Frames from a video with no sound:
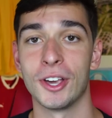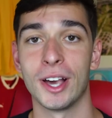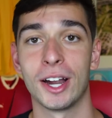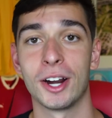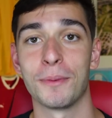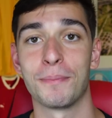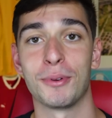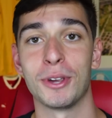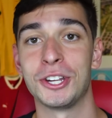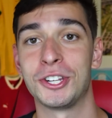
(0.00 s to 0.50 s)

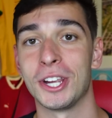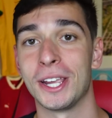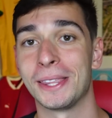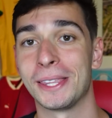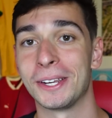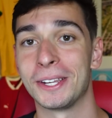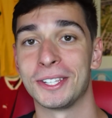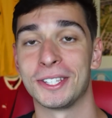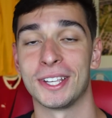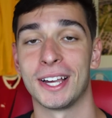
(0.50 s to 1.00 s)
gotta appreciate
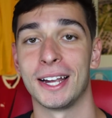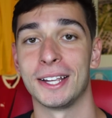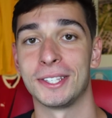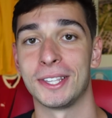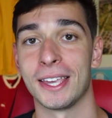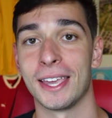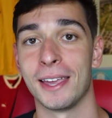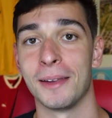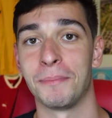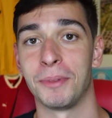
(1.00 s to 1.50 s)
the designs
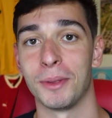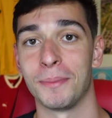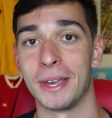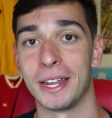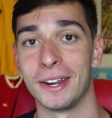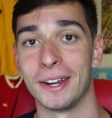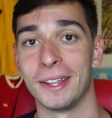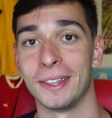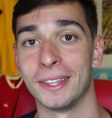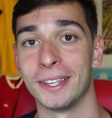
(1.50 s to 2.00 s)
they
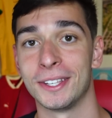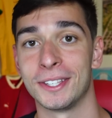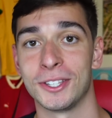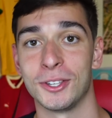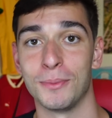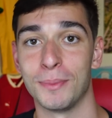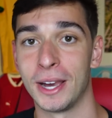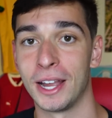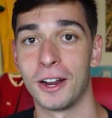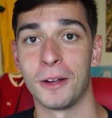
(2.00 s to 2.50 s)
implemented in this.
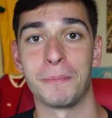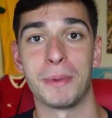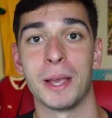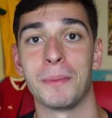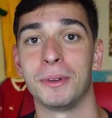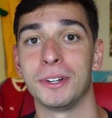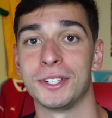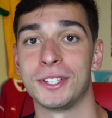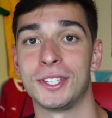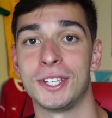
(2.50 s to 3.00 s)
You might not be
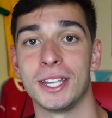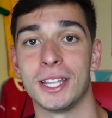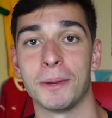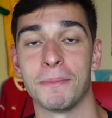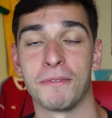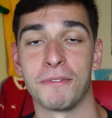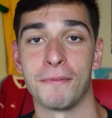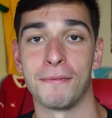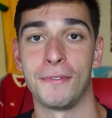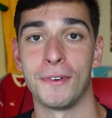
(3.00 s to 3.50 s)
able to see
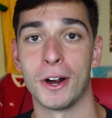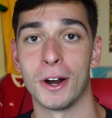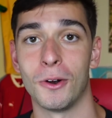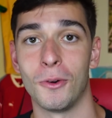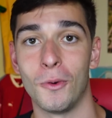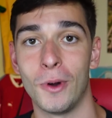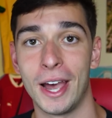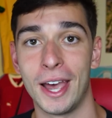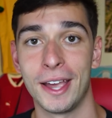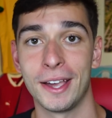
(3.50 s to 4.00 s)
them from far
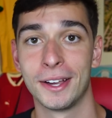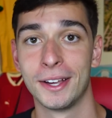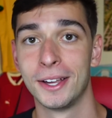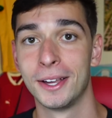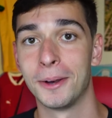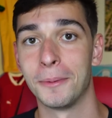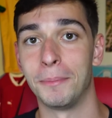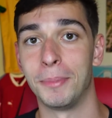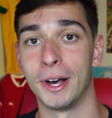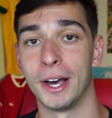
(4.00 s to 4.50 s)
away,
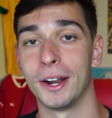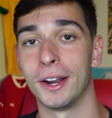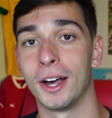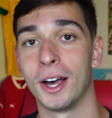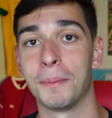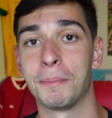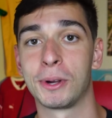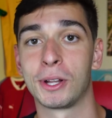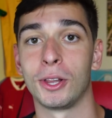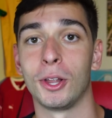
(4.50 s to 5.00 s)
but
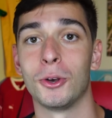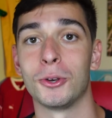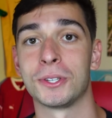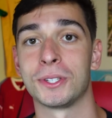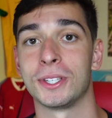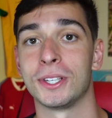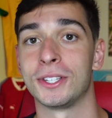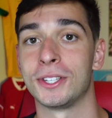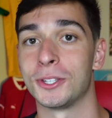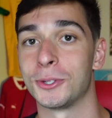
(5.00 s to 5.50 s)
up
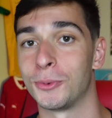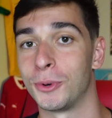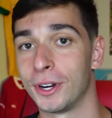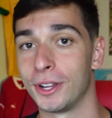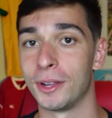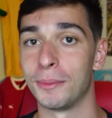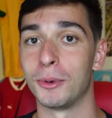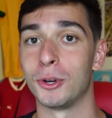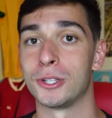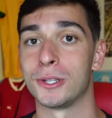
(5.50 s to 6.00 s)
close, this is one
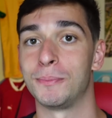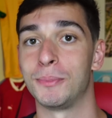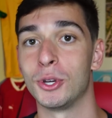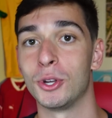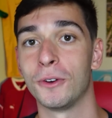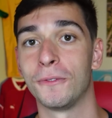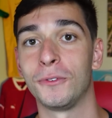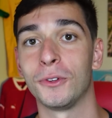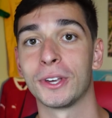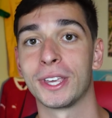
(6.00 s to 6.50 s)
of the most
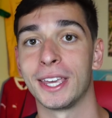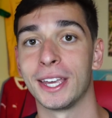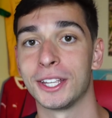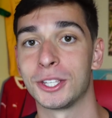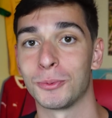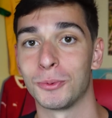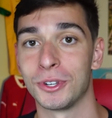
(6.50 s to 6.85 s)
beautiful kits